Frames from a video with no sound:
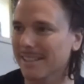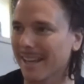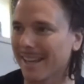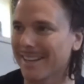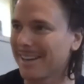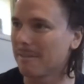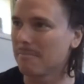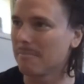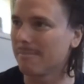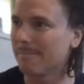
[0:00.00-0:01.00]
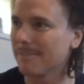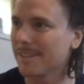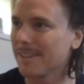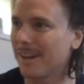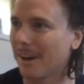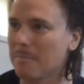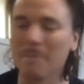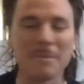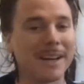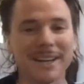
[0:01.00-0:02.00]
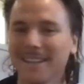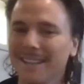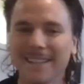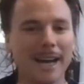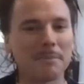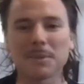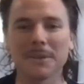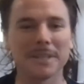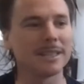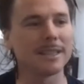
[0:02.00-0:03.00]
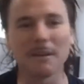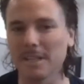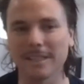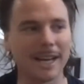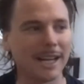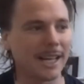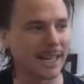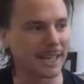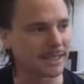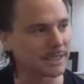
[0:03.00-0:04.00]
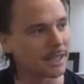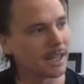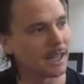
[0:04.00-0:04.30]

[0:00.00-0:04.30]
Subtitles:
And I remember absolutely loving that, and